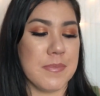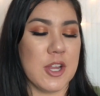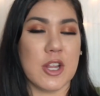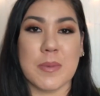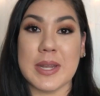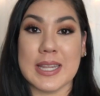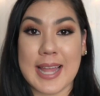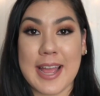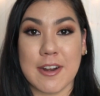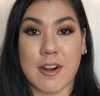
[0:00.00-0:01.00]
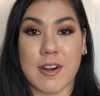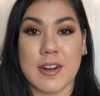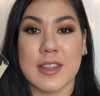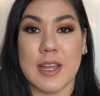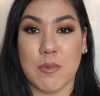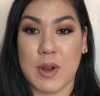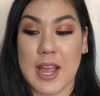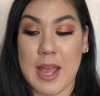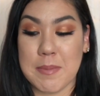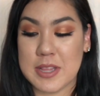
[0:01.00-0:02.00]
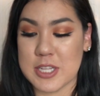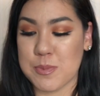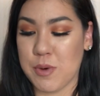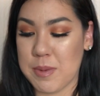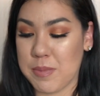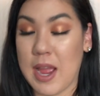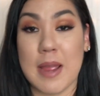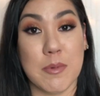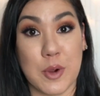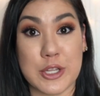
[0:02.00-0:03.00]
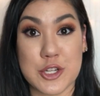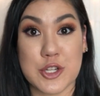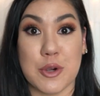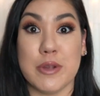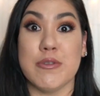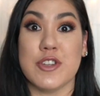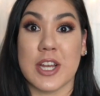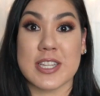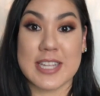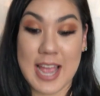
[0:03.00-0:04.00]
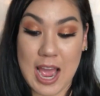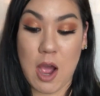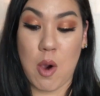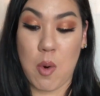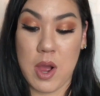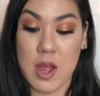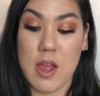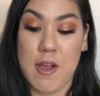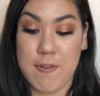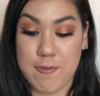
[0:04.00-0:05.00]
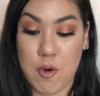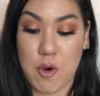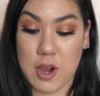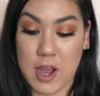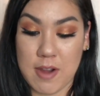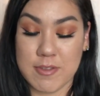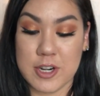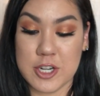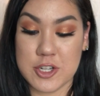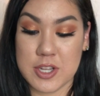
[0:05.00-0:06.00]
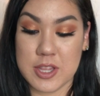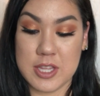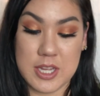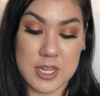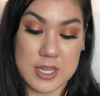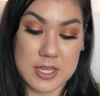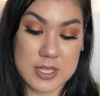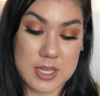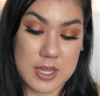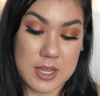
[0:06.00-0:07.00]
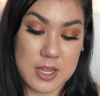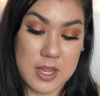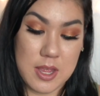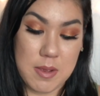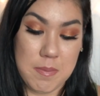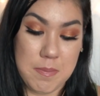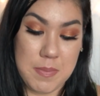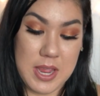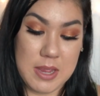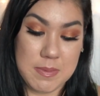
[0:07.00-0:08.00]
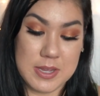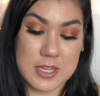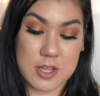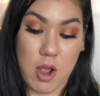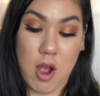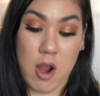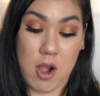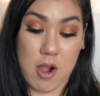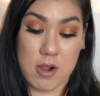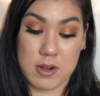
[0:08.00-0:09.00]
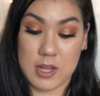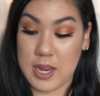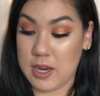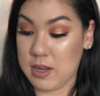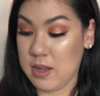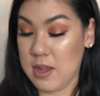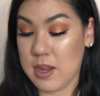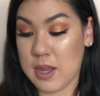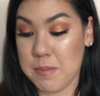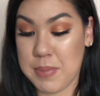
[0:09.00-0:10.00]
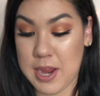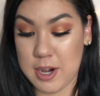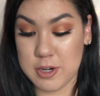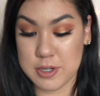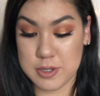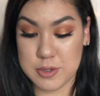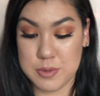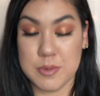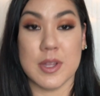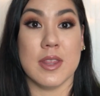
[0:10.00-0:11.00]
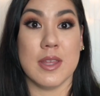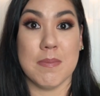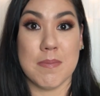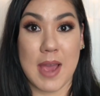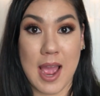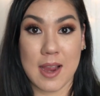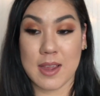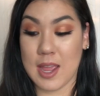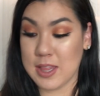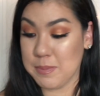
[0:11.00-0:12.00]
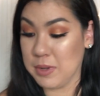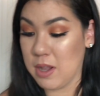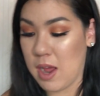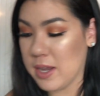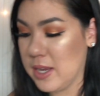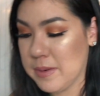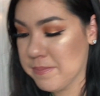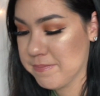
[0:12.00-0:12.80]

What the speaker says: They're a little bit lighter than what I am at this point, but I am going to show you just how full coverage these babies are. Like, compared to the MAC and the Milani,